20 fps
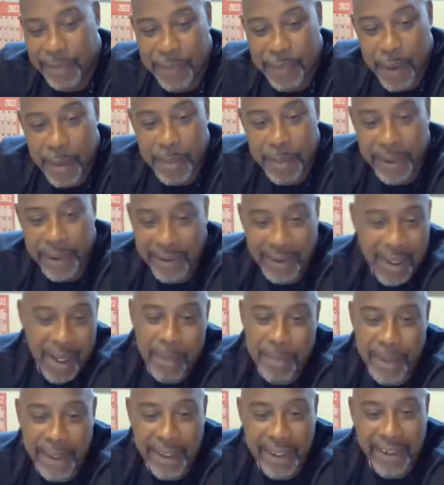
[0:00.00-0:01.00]
for me.
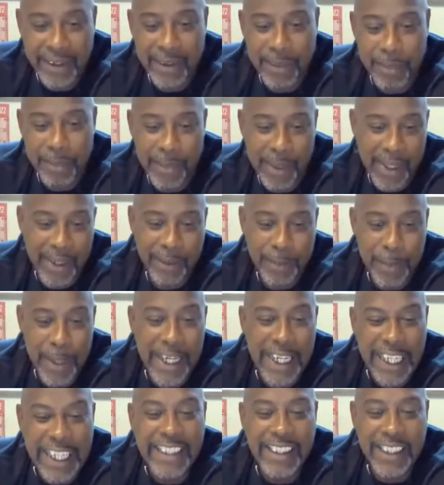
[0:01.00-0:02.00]
It's
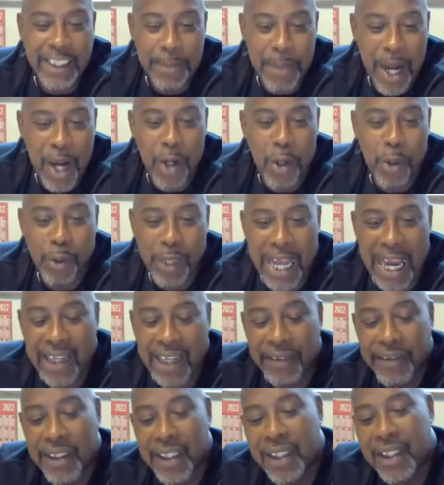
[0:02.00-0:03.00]
been easy my whole
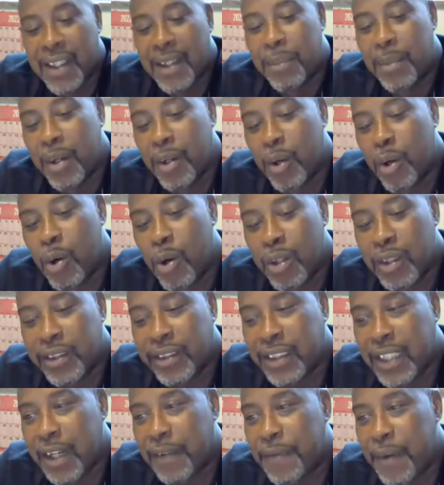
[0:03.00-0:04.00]
life. But all the
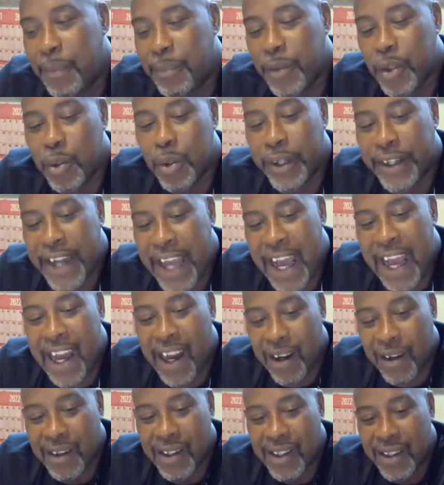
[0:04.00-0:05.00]
stuff I'm doing
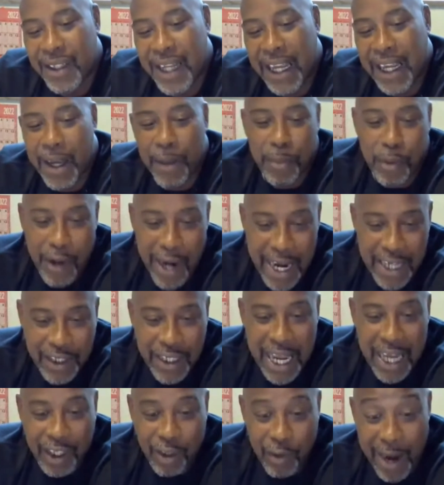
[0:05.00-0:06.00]
now, like
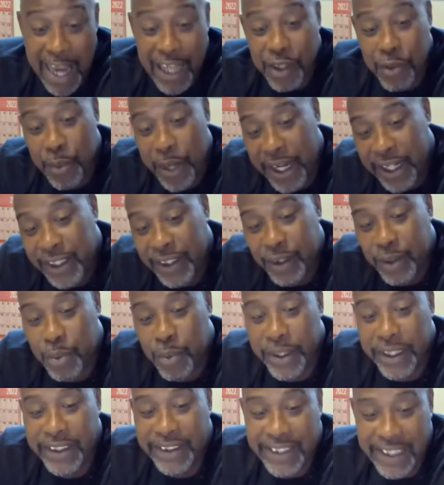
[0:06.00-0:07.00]
I graduated
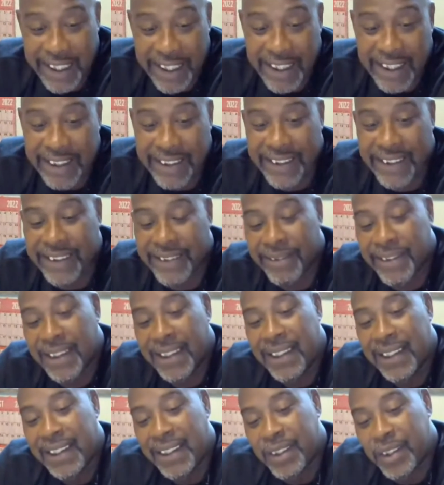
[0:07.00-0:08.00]
2010 and
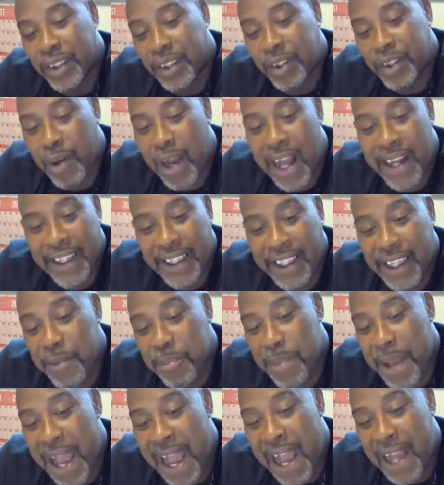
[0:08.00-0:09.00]
just trying to
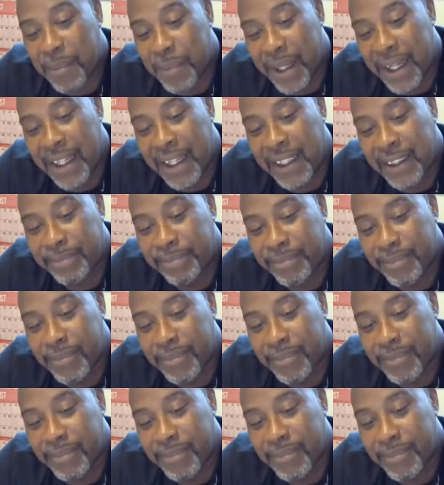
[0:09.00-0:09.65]
give back, man.